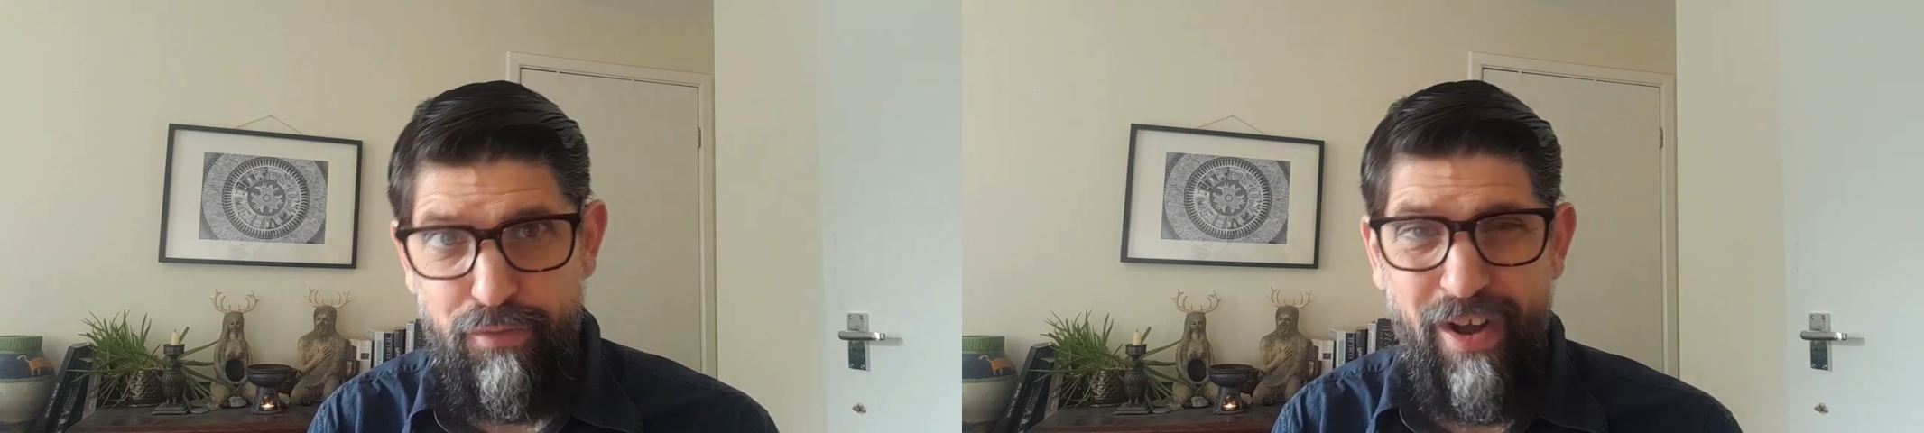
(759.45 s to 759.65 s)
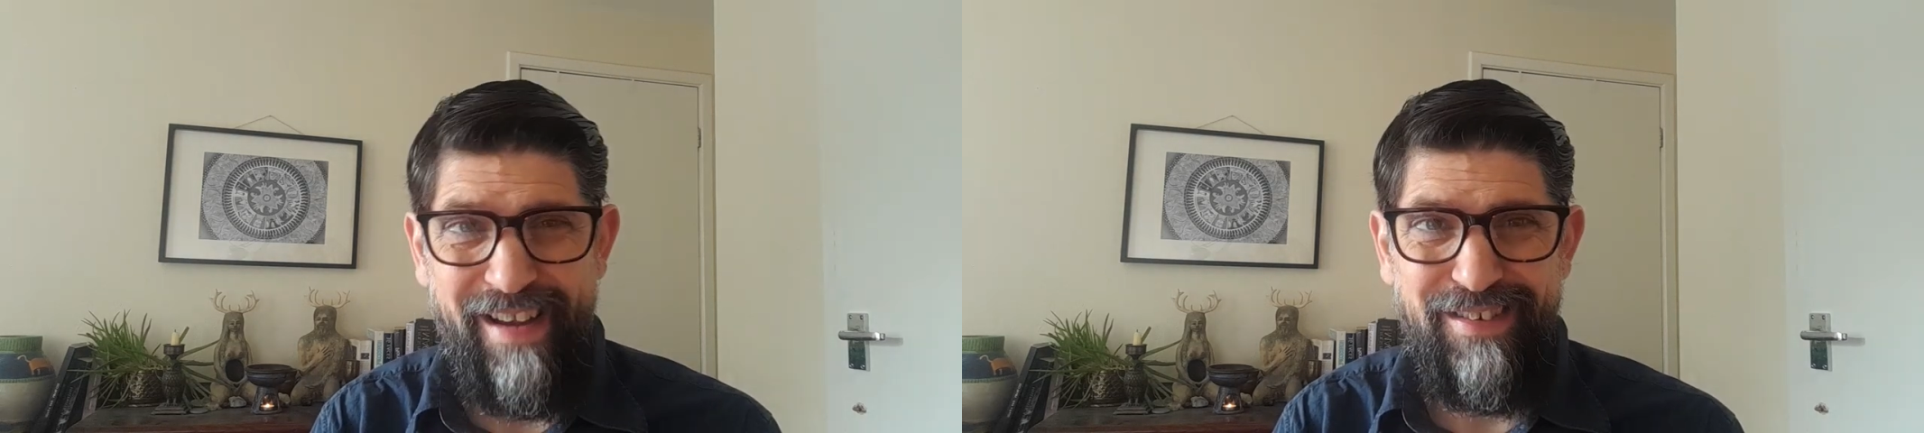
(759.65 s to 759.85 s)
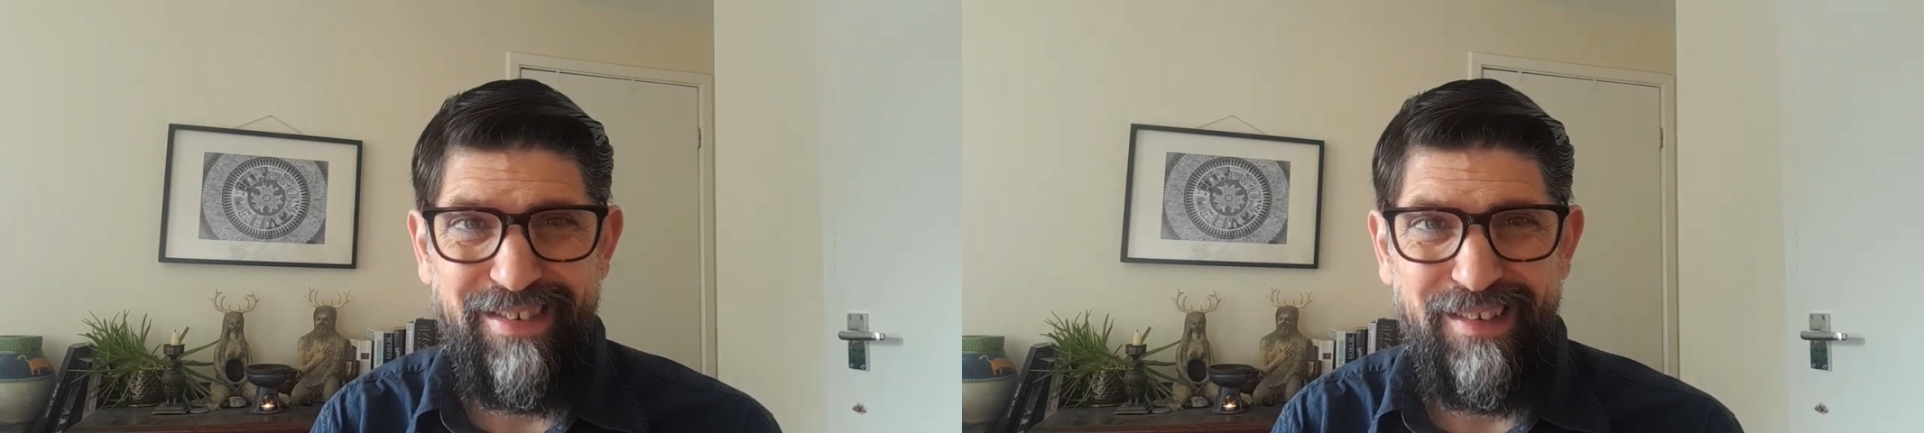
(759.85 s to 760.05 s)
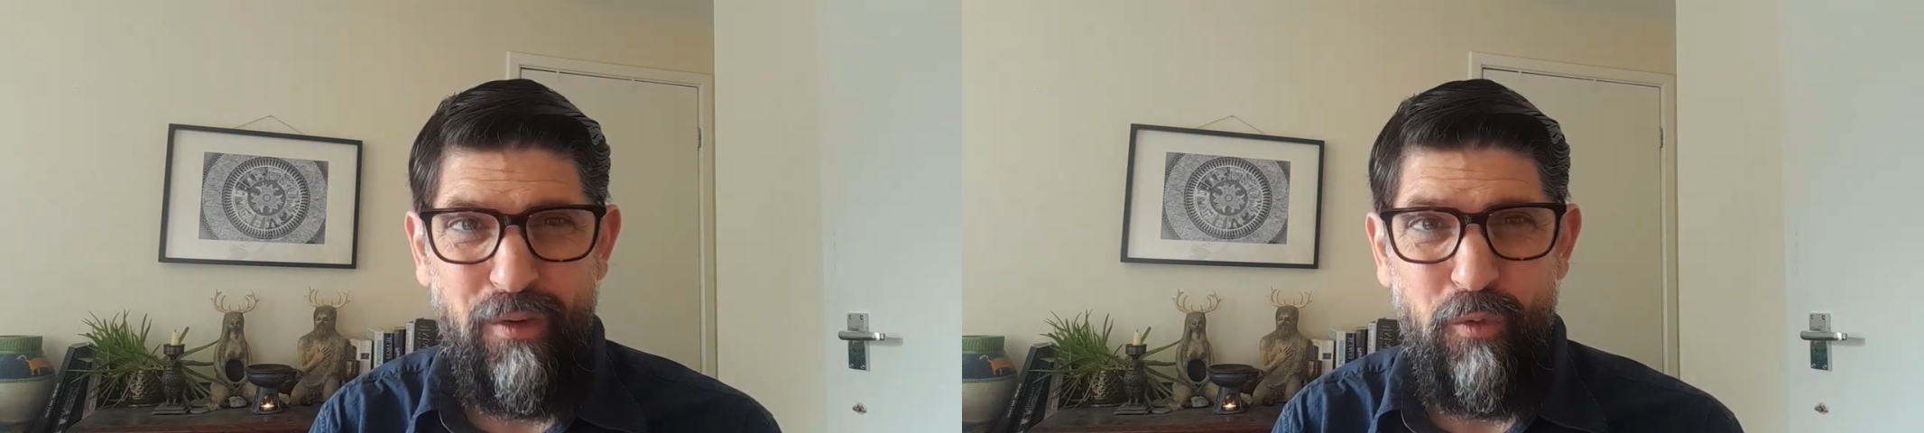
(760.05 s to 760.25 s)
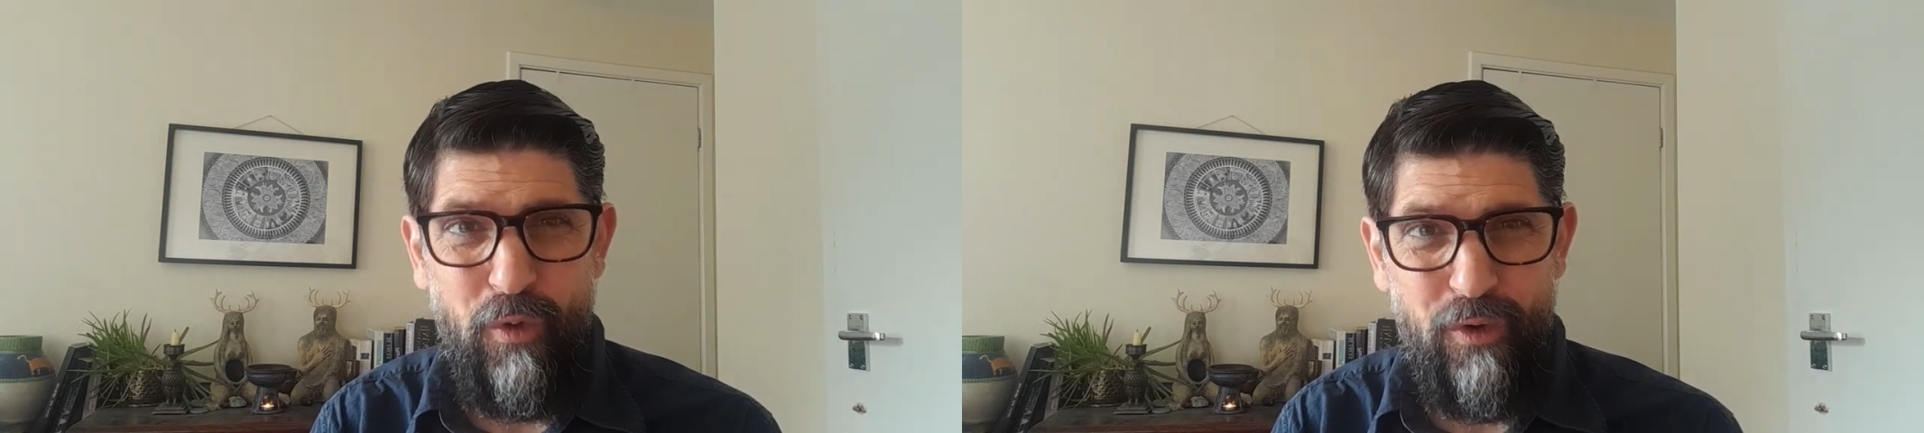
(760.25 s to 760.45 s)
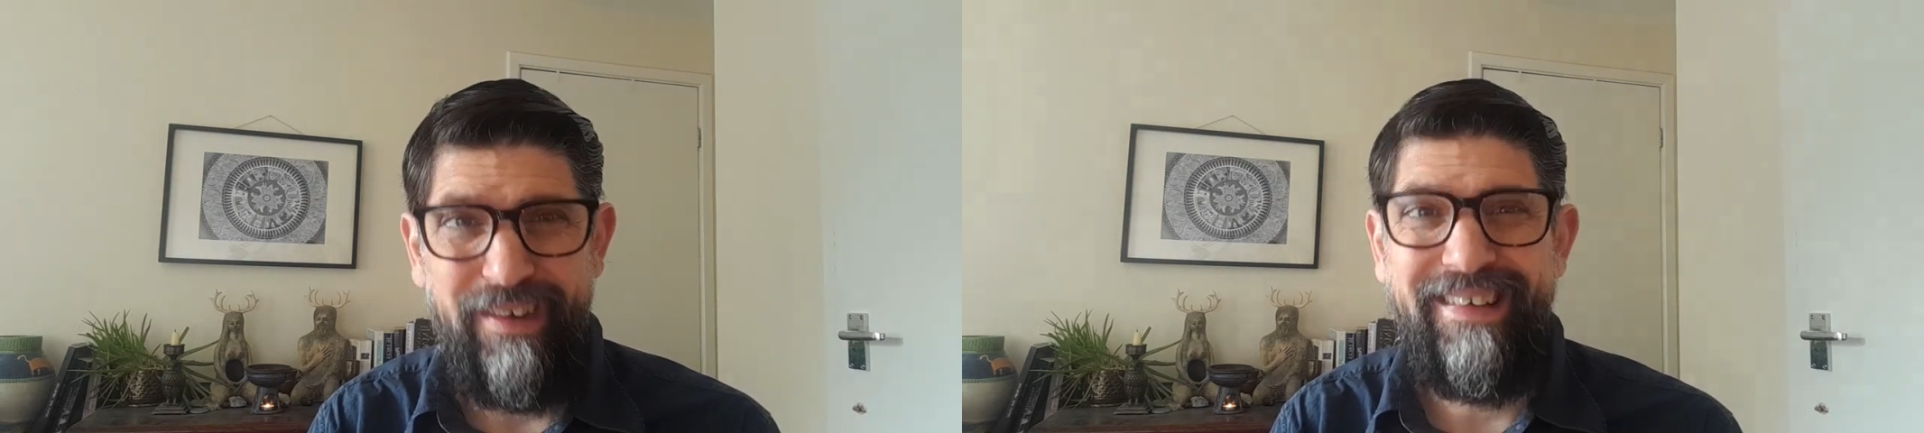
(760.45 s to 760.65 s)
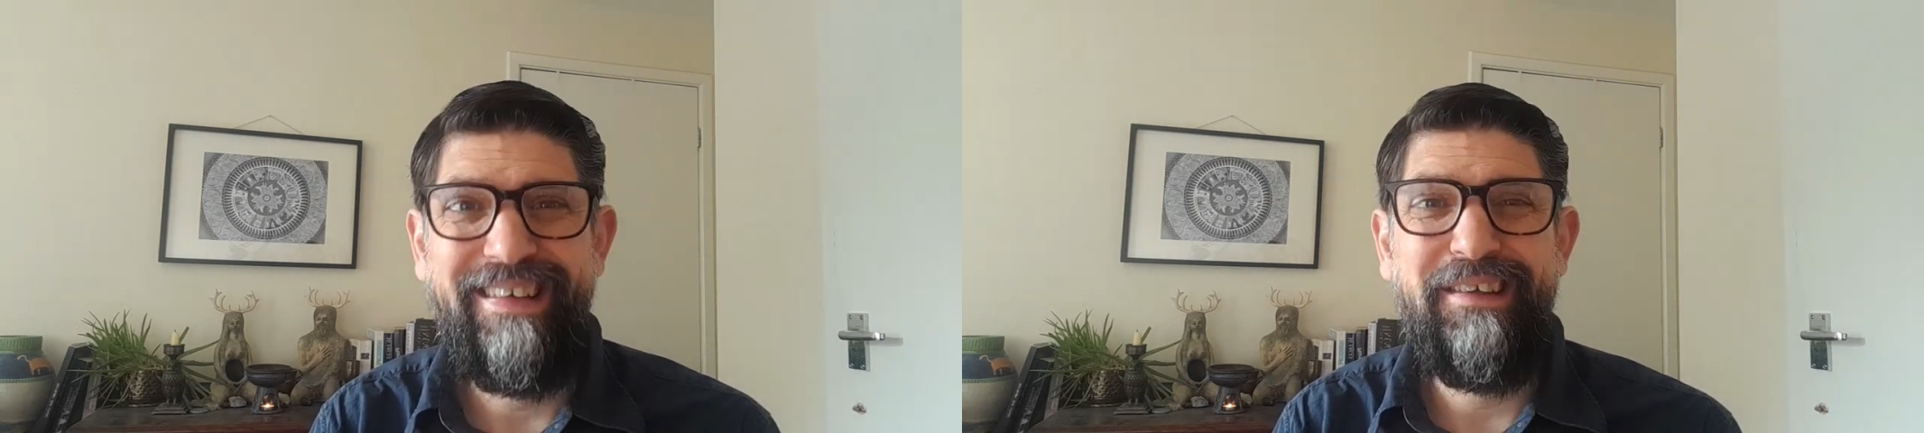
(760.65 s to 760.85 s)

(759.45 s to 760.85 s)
right or wrong,